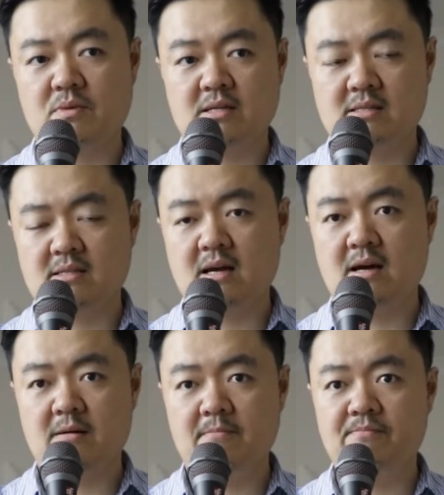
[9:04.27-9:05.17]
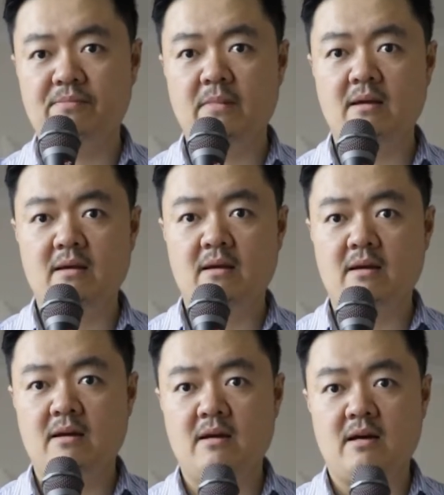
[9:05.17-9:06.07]
with um,
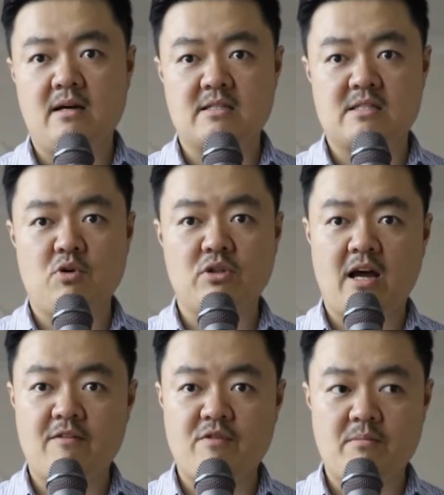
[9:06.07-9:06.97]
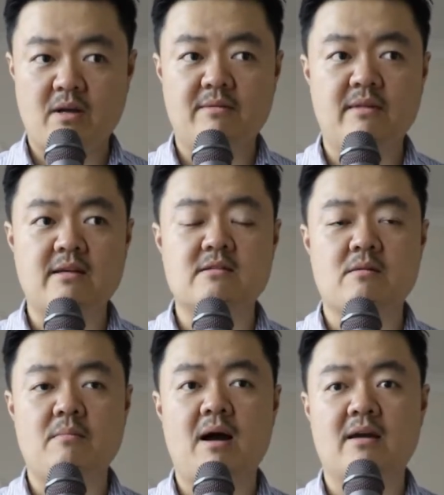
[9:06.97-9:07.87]
a small diaphragm condenser
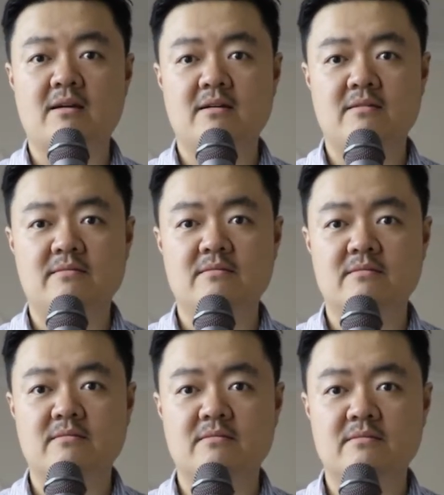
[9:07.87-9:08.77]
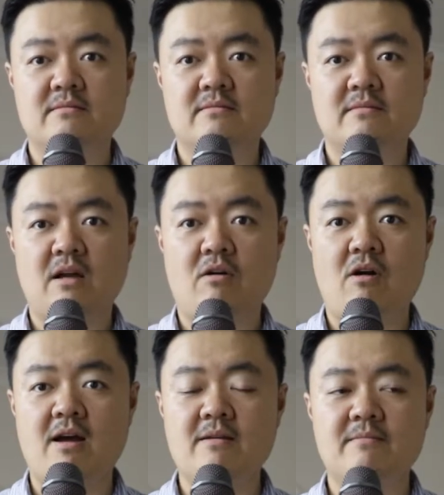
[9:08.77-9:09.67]
mic. All
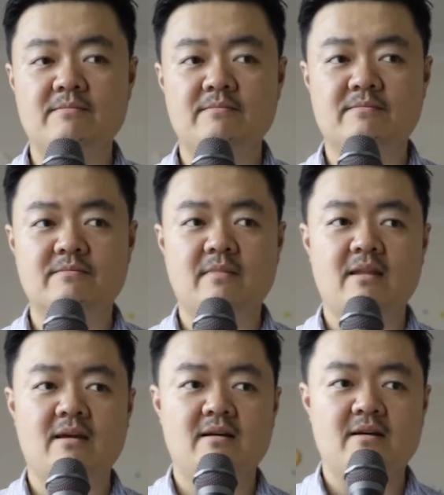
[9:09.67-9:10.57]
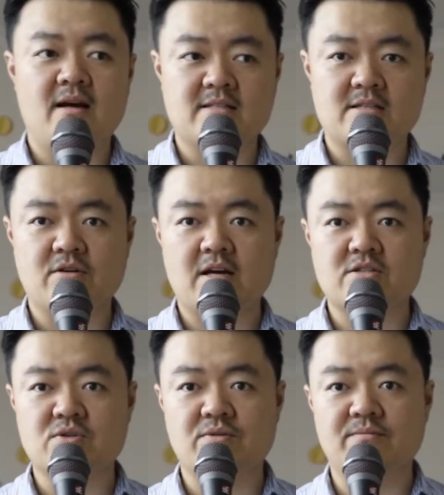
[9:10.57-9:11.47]
right, I'll see you guys
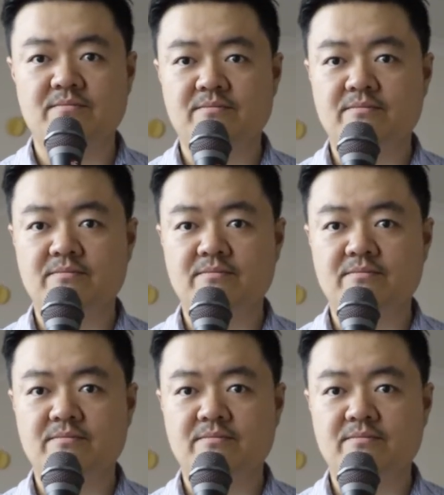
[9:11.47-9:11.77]
soon.